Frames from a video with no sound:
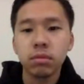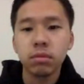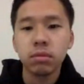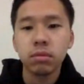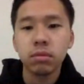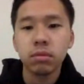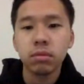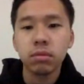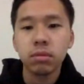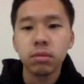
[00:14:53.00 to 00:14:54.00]
So Neil
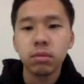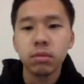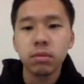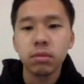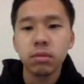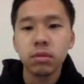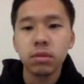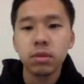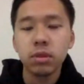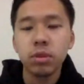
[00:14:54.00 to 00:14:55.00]
asked if sell
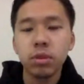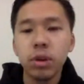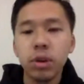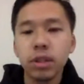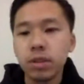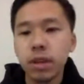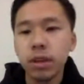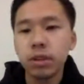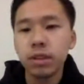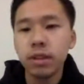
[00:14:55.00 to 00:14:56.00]

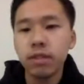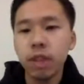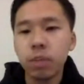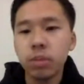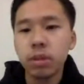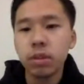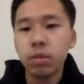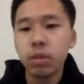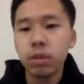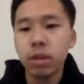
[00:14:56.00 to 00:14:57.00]
75% of what you get paid
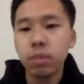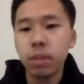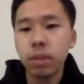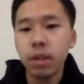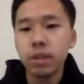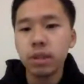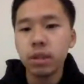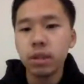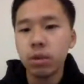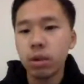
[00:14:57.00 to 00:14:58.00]
instantly, or
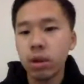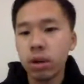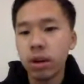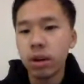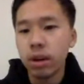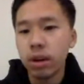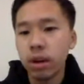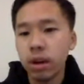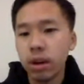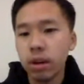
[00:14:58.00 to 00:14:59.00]

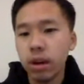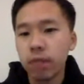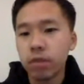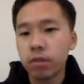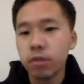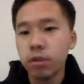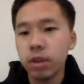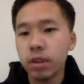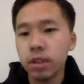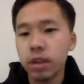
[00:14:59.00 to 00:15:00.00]
after a few days, and
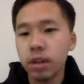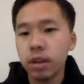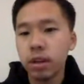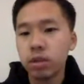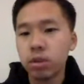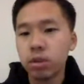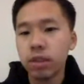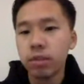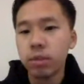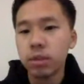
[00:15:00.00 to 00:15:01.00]
another 25% you get
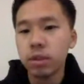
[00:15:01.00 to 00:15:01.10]
paid after